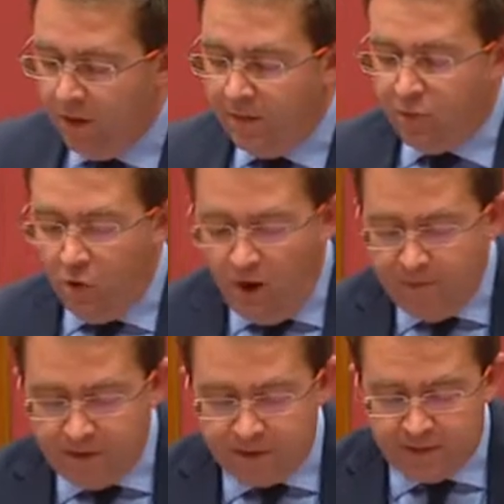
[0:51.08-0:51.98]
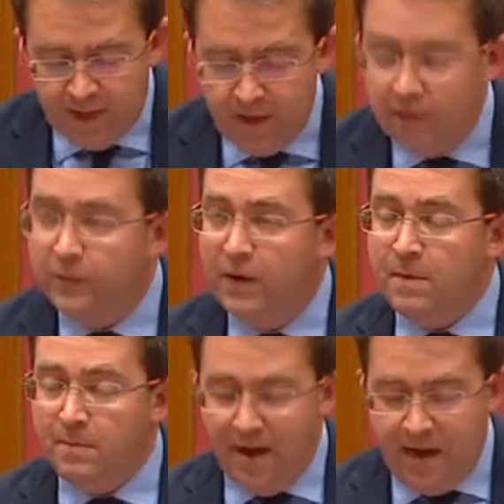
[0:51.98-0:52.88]
the Prime Minister, Sir
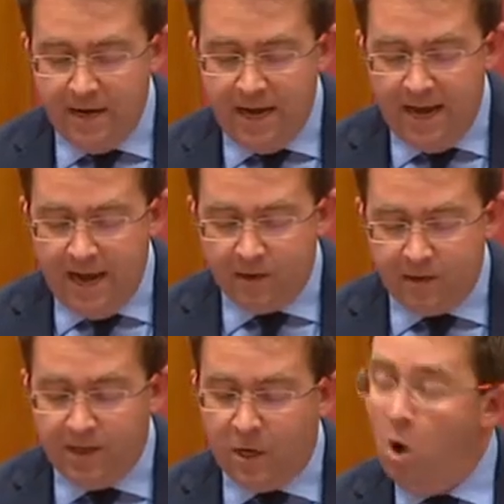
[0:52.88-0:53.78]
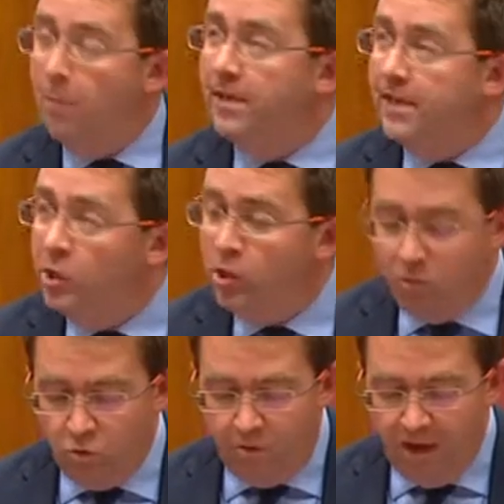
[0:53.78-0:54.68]
Edmund Barton, announced that a
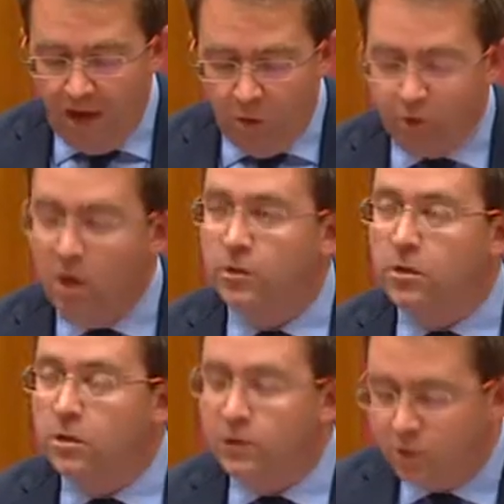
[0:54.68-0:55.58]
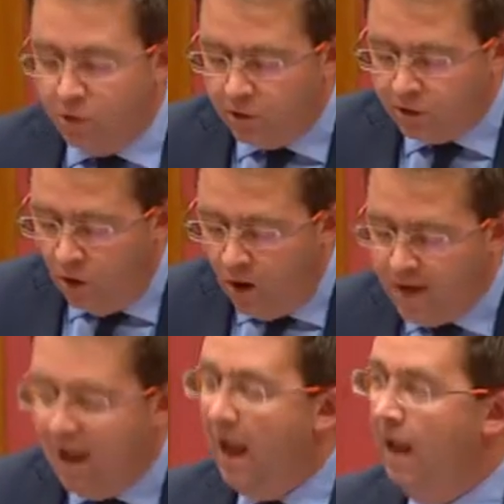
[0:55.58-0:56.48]
competition would be held to
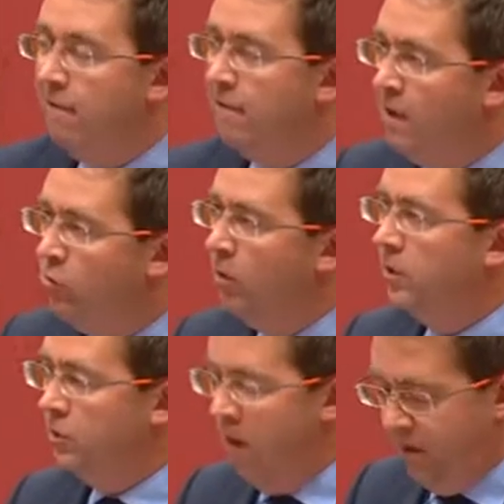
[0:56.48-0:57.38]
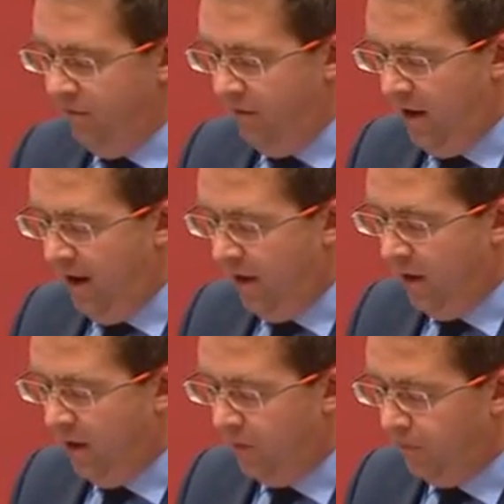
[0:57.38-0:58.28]
design a federal Australian flag.
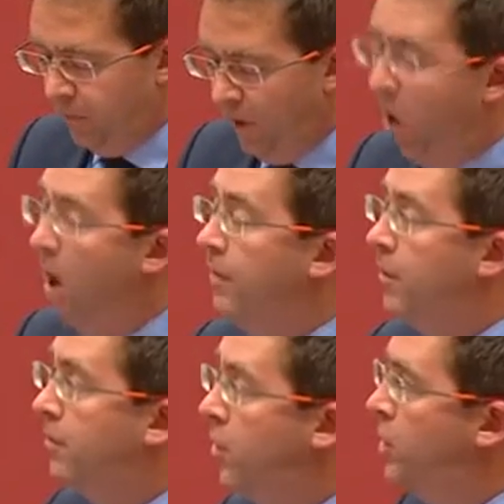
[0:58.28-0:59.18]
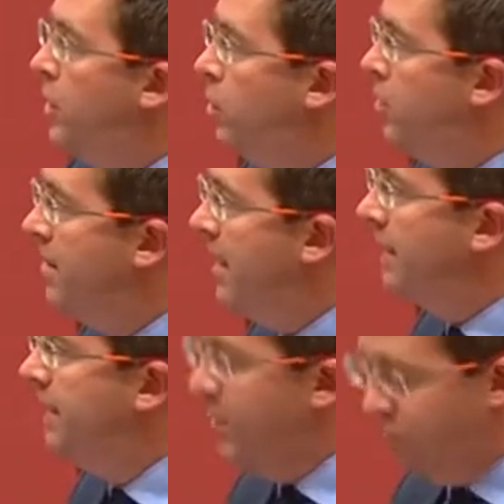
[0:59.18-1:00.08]
Over
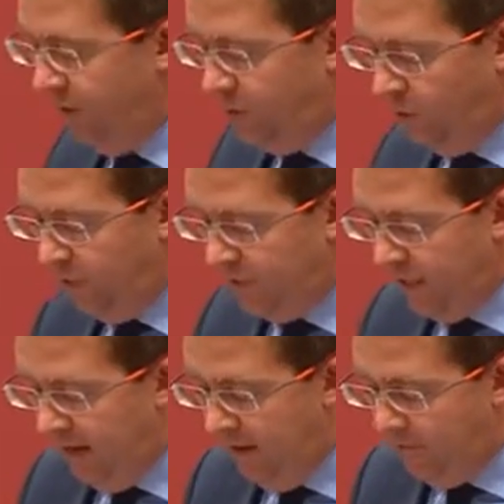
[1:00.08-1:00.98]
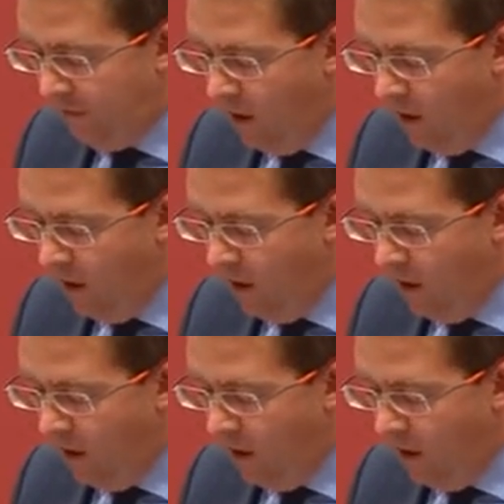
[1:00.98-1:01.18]
32,000 entries were received,